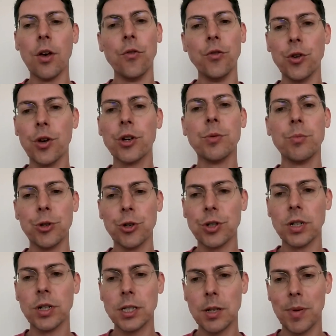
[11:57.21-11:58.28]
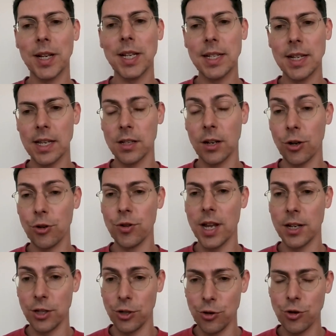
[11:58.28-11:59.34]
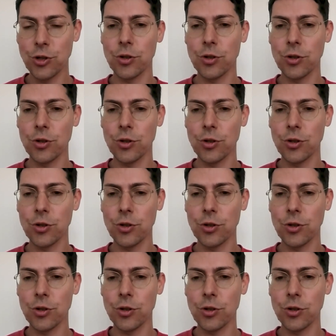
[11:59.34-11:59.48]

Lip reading: view attribution typically does include that. It used